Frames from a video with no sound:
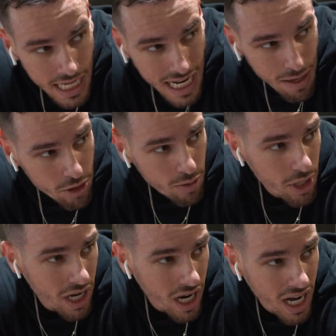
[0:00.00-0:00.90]
Now I'm gonna do a
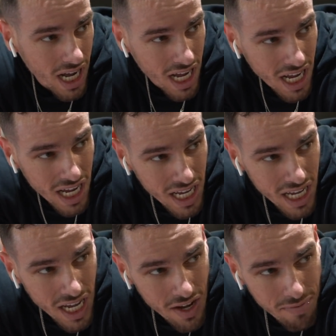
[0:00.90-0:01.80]
burnout
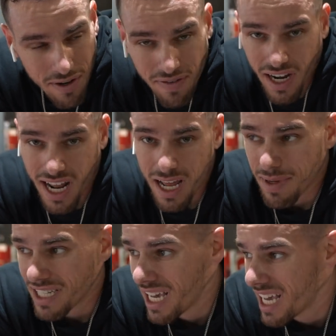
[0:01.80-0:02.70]
oh, fucking
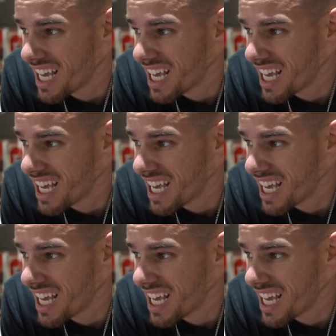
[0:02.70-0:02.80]
hammies.